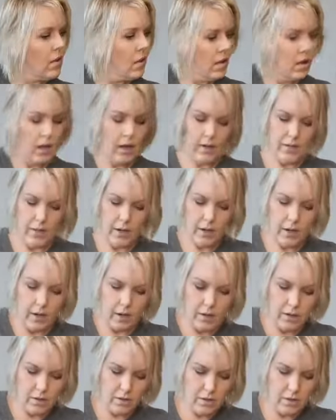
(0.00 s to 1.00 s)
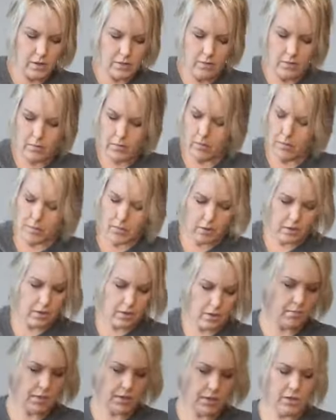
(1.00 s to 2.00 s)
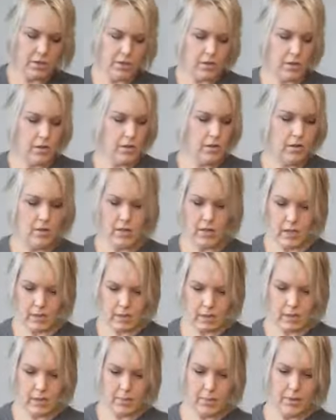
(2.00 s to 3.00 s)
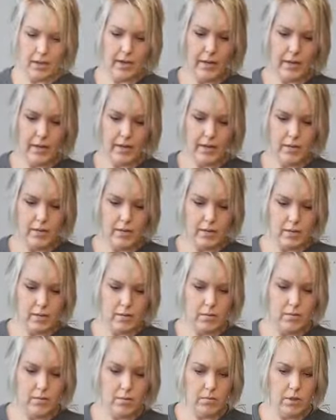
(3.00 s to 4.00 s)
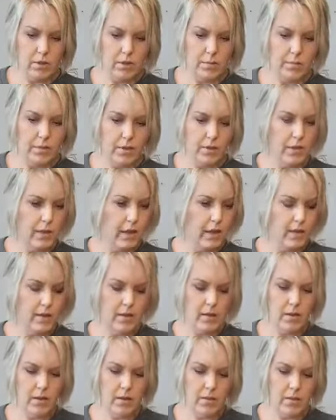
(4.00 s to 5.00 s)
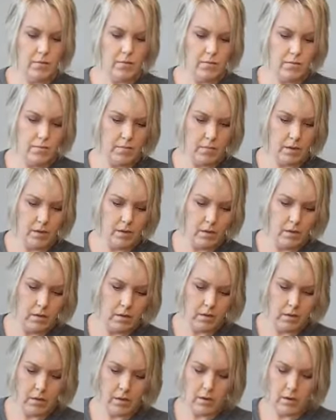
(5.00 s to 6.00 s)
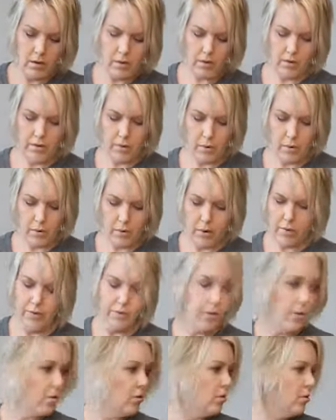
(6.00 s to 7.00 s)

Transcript: And then I also want to make sure this has a little bit of height. So we're going to put that in there for a focal